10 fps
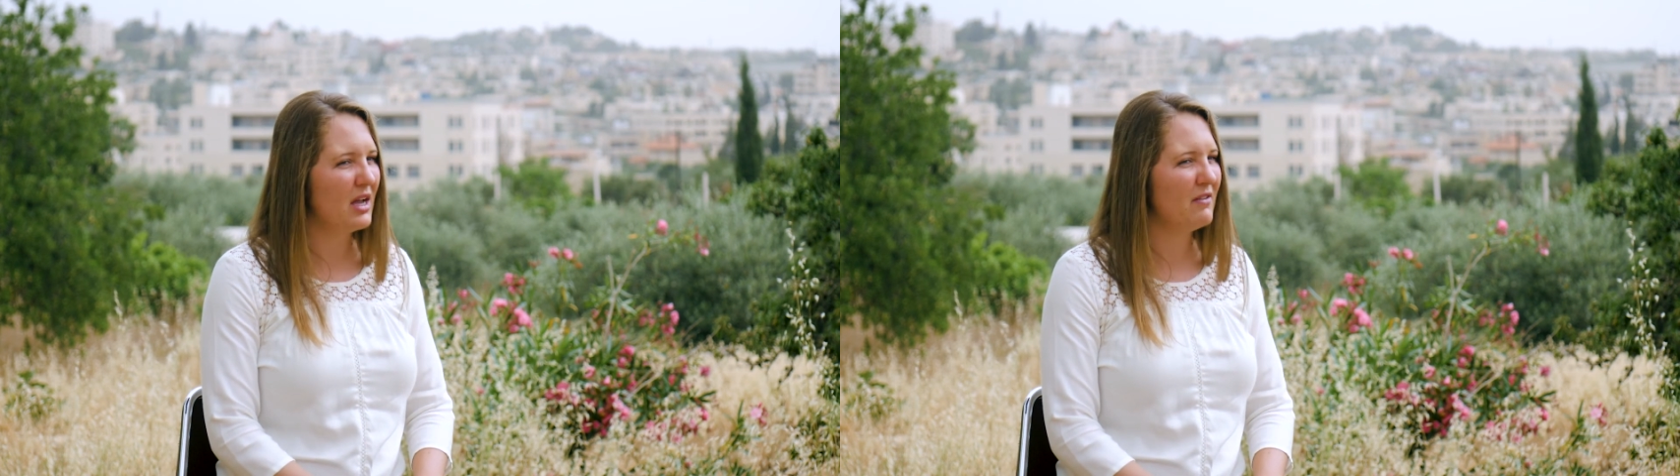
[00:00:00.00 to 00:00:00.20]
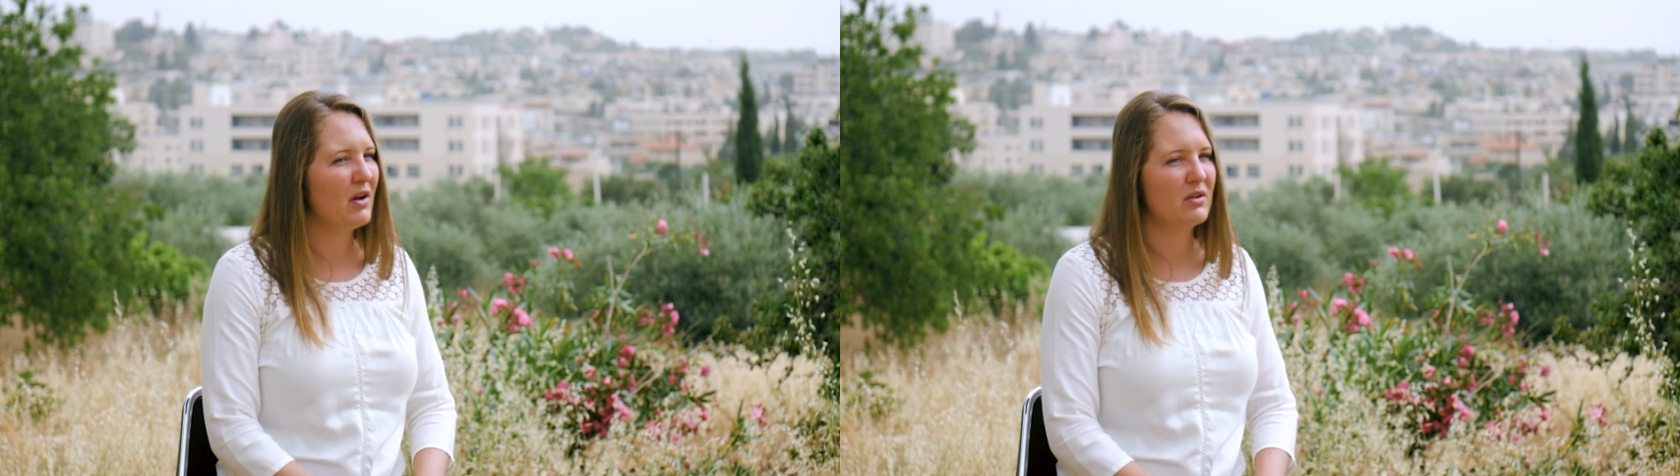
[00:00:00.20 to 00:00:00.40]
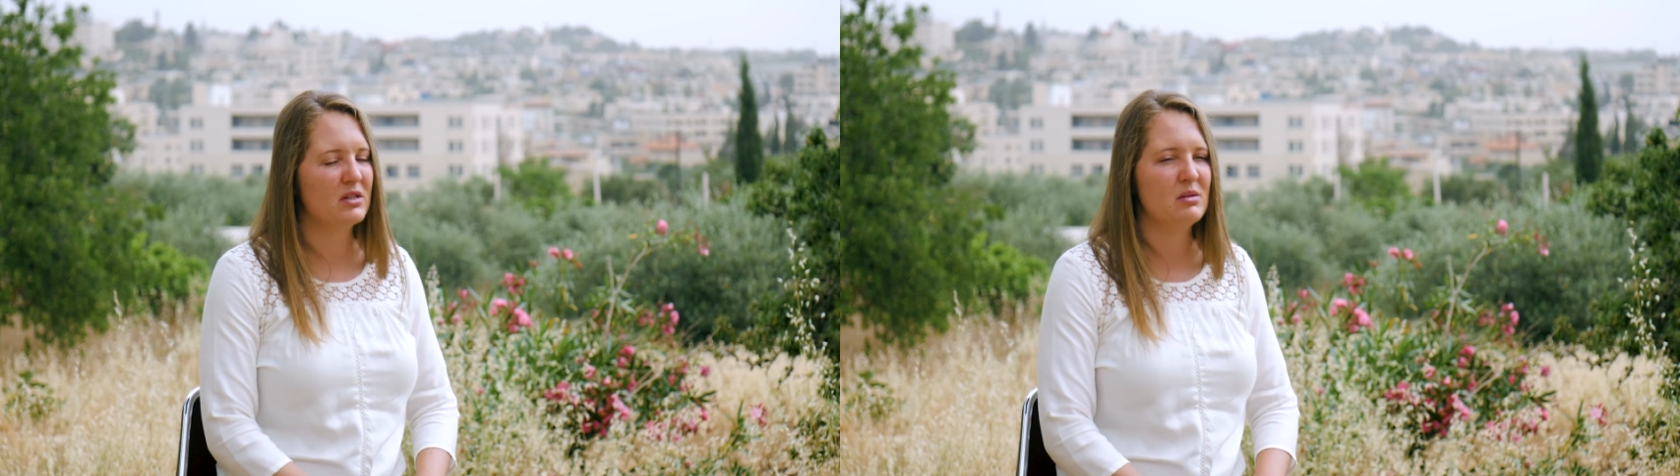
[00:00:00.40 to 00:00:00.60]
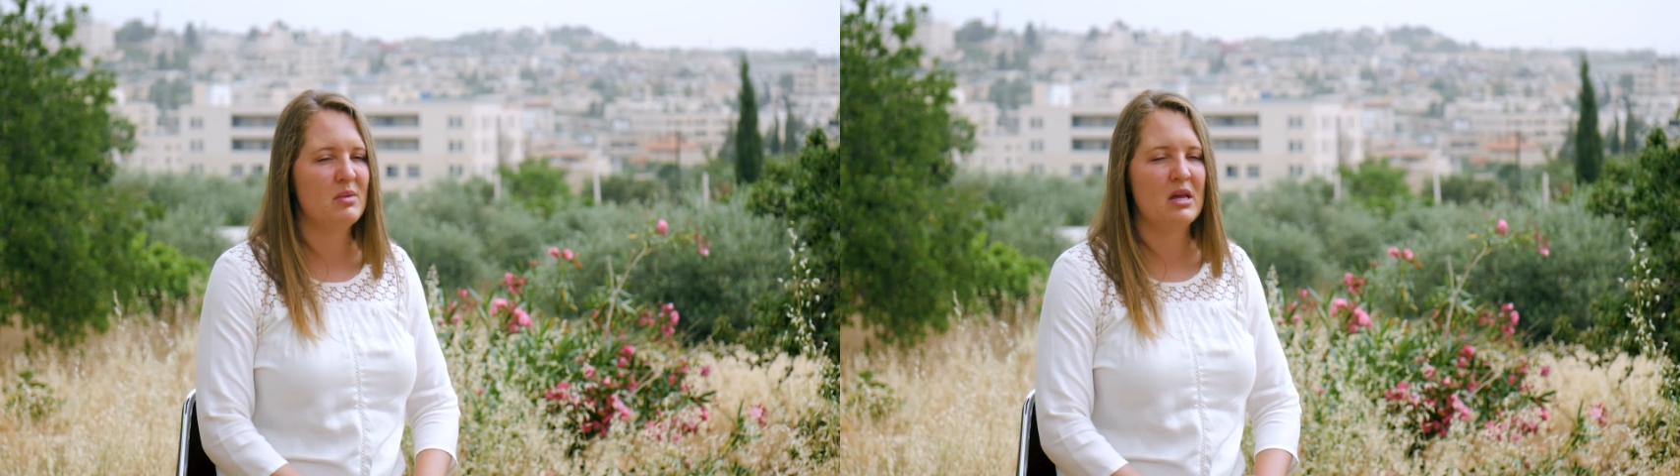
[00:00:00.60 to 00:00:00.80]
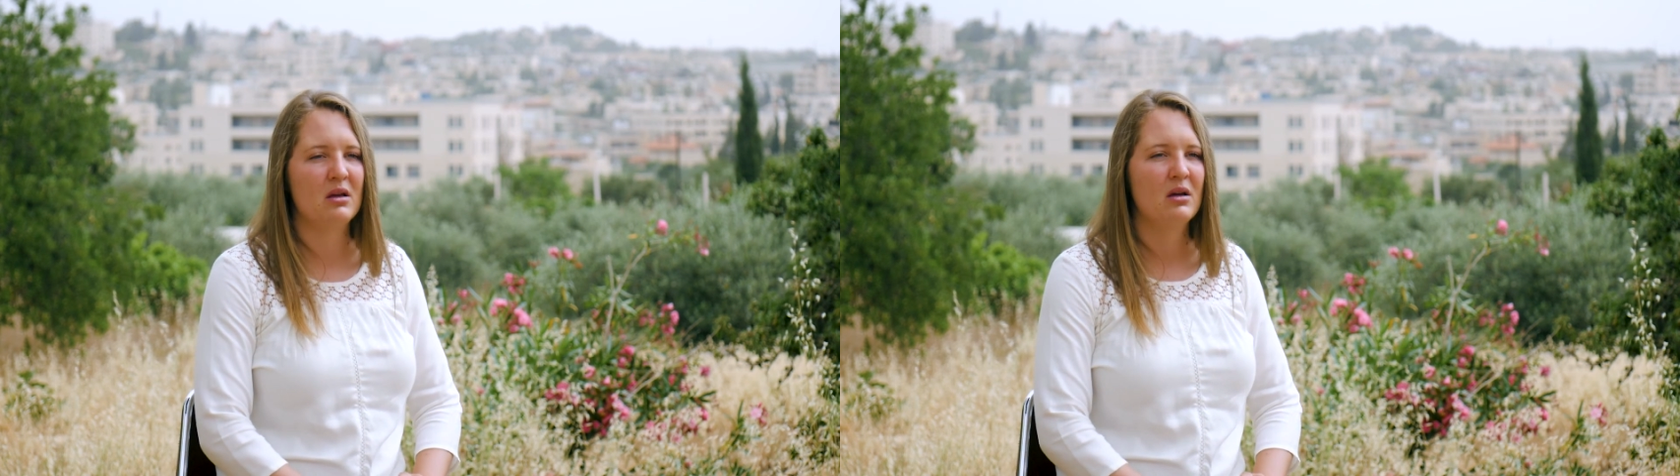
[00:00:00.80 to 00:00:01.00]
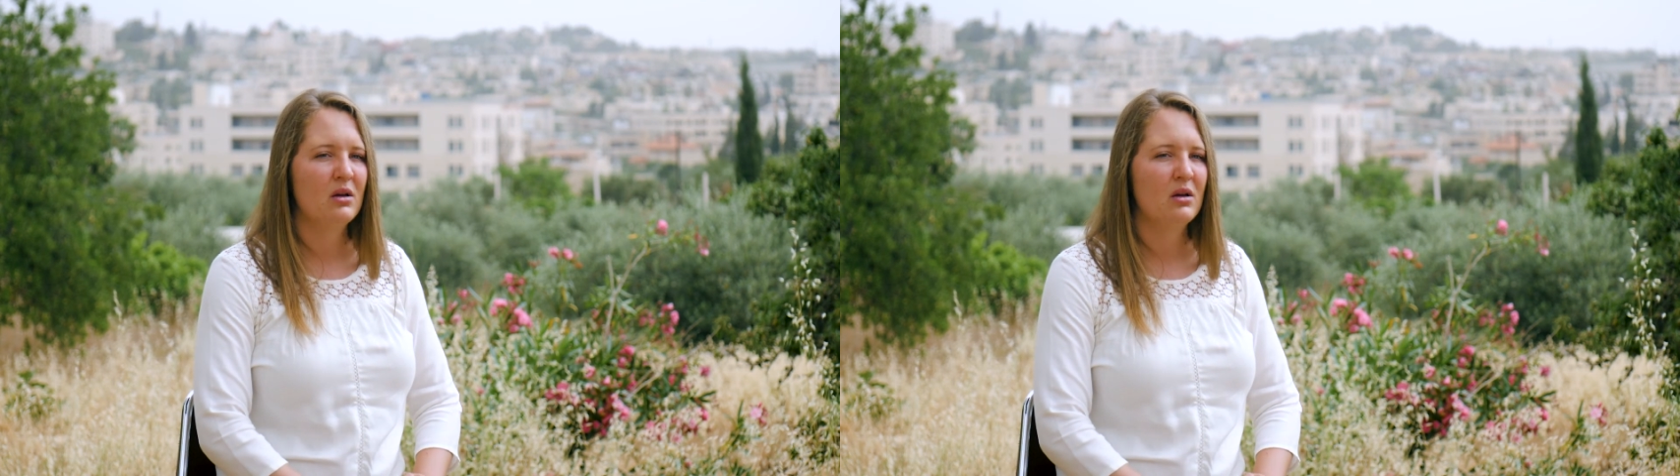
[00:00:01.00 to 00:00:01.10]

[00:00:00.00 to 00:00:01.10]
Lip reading: I found it to be